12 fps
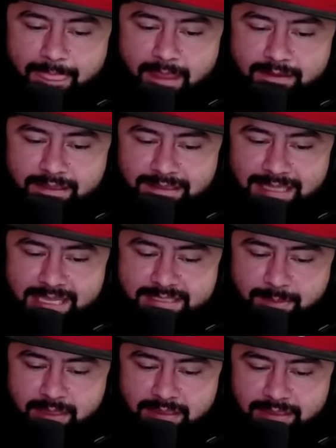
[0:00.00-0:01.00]
The Alliance
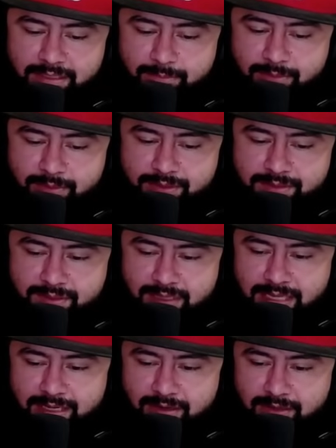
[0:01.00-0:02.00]
Merit leaderboards are
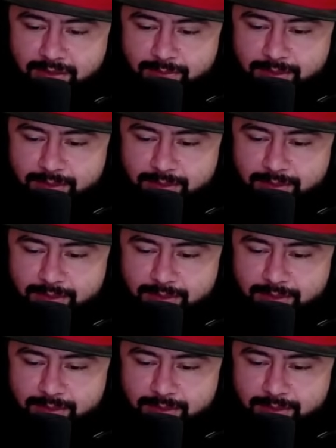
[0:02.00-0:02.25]
kind of all over